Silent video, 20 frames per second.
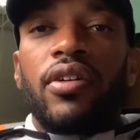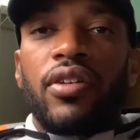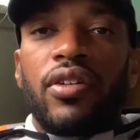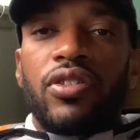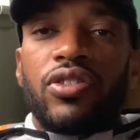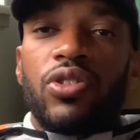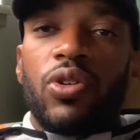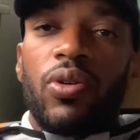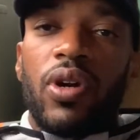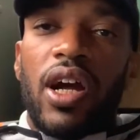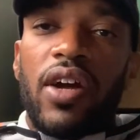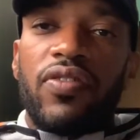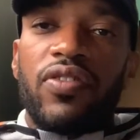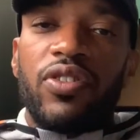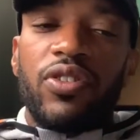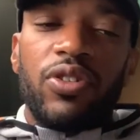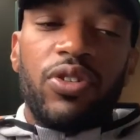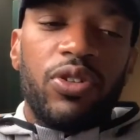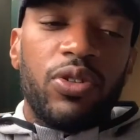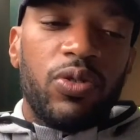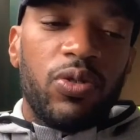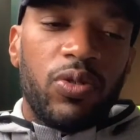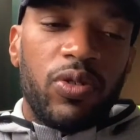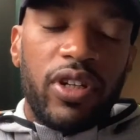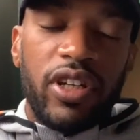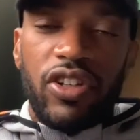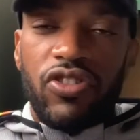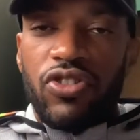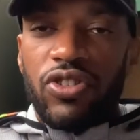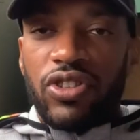So after you
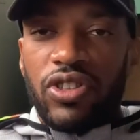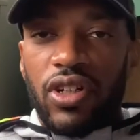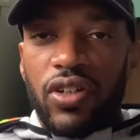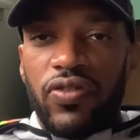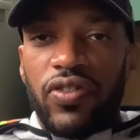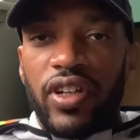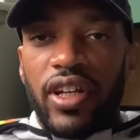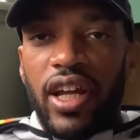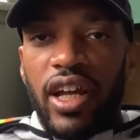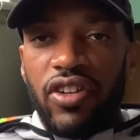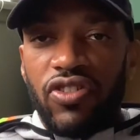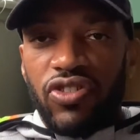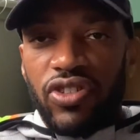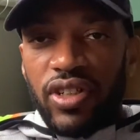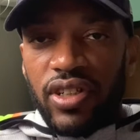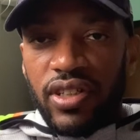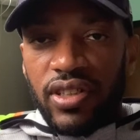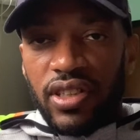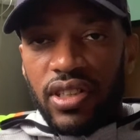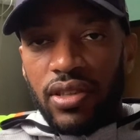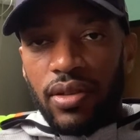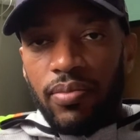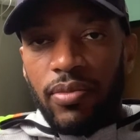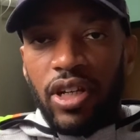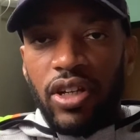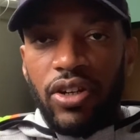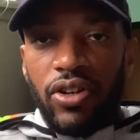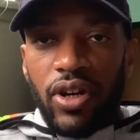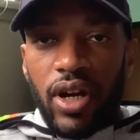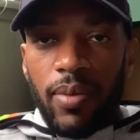get your certification,
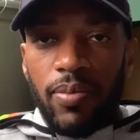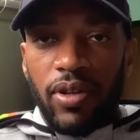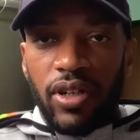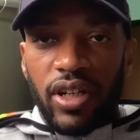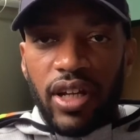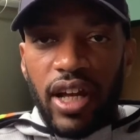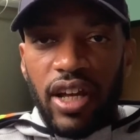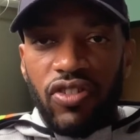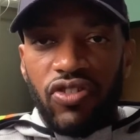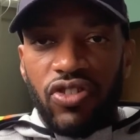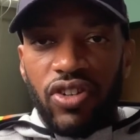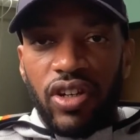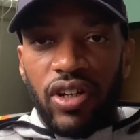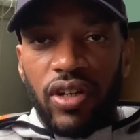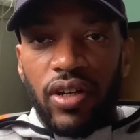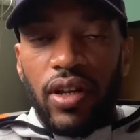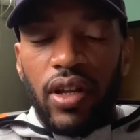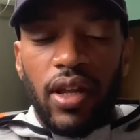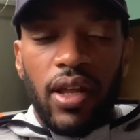submit your application,